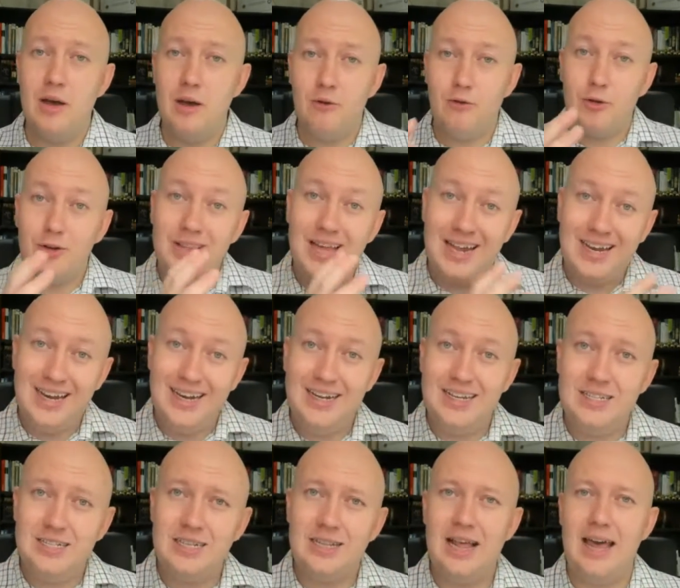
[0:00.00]
for that
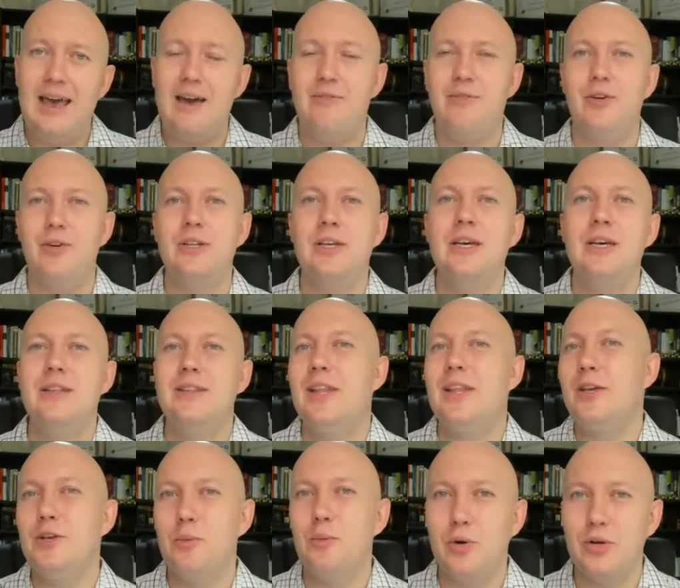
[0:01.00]
little effort that
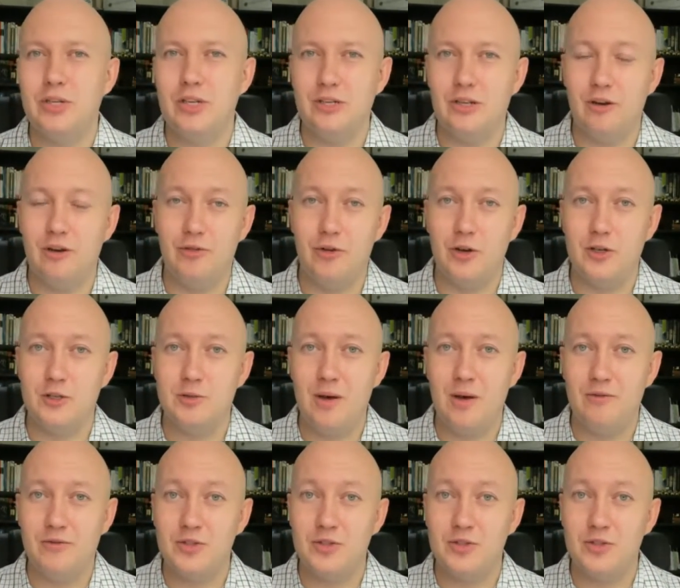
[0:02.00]
you put in your first month.